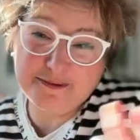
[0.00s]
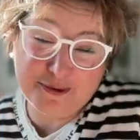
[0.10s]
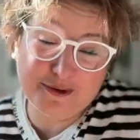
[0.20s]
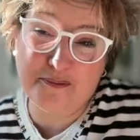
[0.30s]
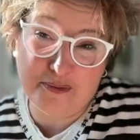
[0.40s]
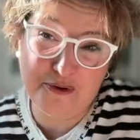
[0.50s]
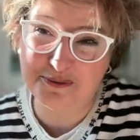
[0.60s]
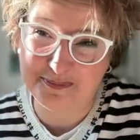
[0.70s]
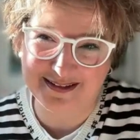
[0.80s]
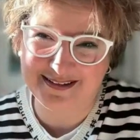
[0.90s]
on a boat,
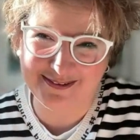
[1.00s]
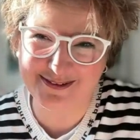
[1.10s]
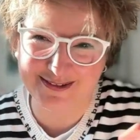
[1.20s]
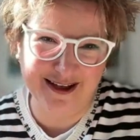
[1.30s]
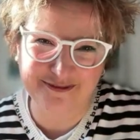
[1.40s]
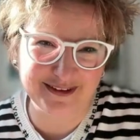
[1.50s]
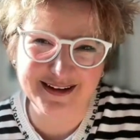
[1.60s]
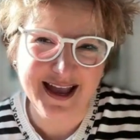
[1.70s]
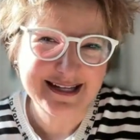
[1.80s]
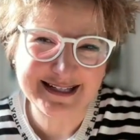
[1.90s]
but also in every
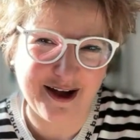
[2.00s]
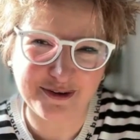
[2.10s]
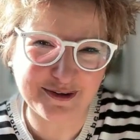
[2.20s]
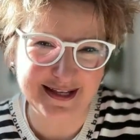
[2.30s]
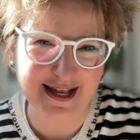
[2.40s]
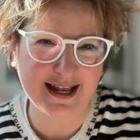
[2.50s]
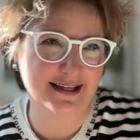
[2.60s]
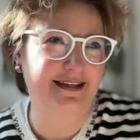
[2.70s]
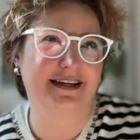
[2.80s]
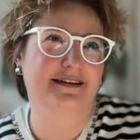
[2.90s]
town.
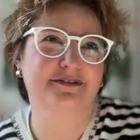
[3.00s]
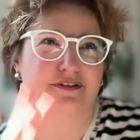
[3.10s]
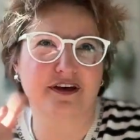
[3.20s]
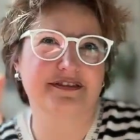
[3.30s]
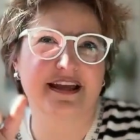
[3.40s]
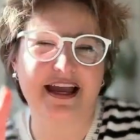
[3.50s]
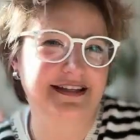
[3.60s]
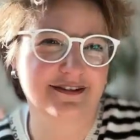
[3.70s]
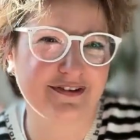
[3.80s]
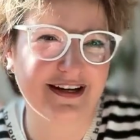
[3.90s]
Started in
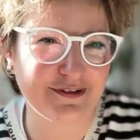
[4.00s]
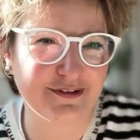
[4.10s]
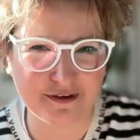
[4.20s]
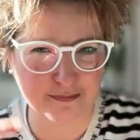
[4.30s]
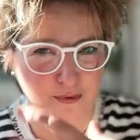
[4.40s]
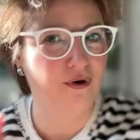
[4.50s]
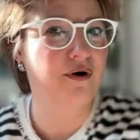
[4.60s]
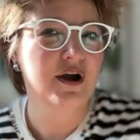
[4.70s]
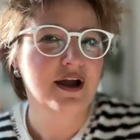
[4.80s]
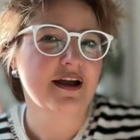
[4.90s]
2018 already to have more
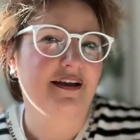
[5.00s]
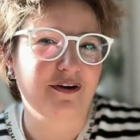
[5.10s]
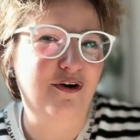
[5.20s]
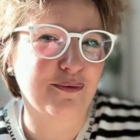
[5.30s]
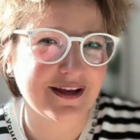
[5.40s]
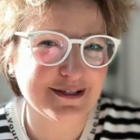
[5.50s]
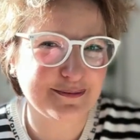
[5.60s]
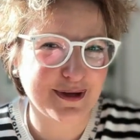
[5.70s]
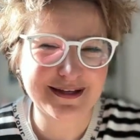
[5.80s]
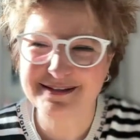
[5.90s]
co-working
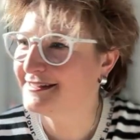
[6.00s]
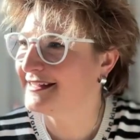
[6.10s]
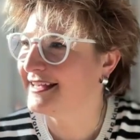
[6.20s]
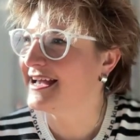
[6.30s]
spaces.